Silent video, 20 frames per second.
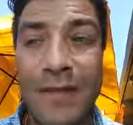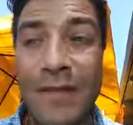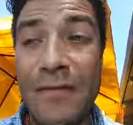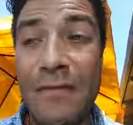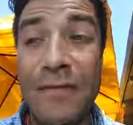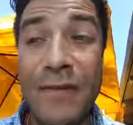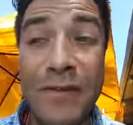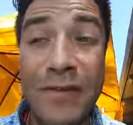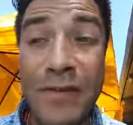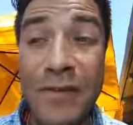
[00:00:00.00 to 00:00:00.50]

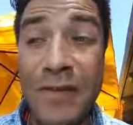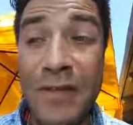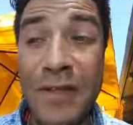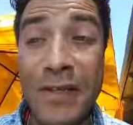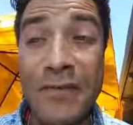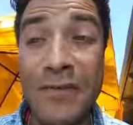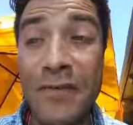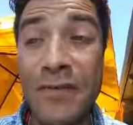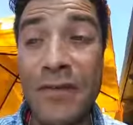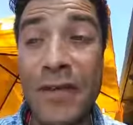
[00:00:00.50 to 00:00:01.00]

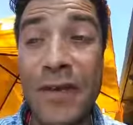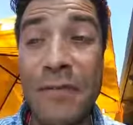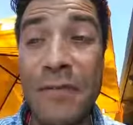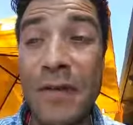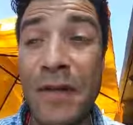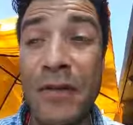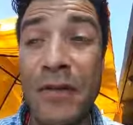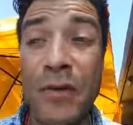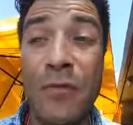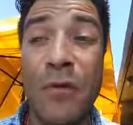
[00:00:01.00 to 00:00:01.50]
deficiencies or
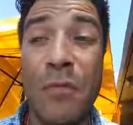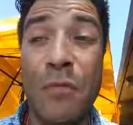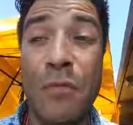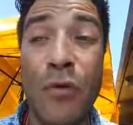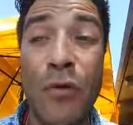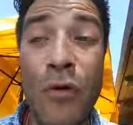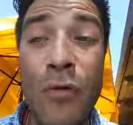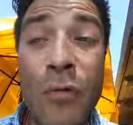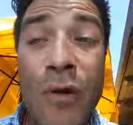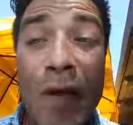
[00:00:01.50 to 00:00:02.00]
something you were
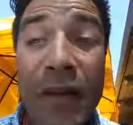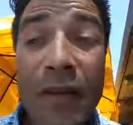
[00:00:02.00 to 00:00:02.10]
born